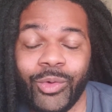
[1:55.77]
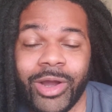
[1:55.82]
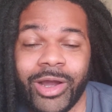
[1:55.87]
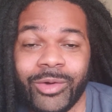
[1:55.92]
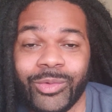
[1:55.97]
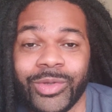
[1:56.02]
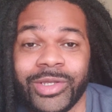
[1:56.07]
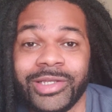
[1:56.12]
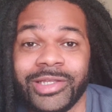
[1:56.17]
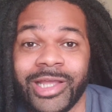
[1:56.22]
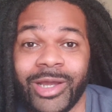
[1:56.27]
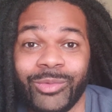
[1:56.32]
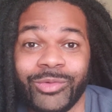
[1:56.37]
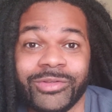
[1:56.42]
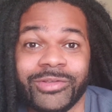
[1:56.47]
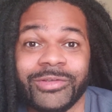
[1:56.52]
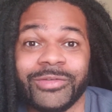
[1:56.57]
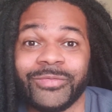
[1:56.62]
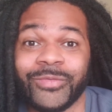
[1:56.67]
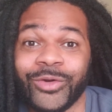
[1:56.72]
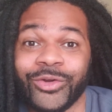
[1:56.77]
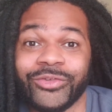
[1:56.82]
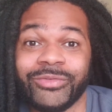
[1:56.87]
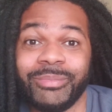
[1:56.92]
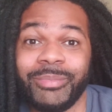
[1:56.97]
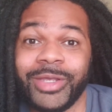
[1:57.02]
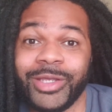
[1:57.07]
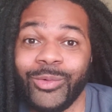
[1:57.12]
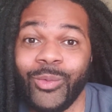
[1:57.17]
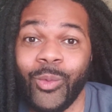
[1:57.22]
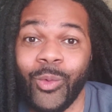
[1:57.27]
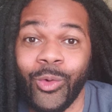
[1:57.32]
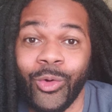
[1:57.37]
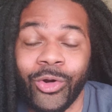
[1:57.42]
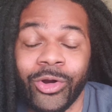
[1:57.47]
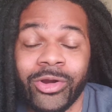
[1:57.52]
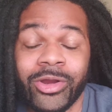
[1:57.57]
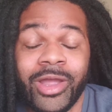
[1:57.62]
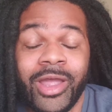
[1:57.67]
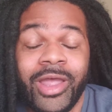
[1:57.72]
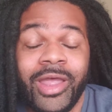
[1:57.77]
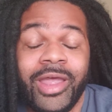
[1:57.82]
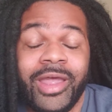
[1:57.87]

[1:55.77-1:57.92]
Qawi. That was his first big war.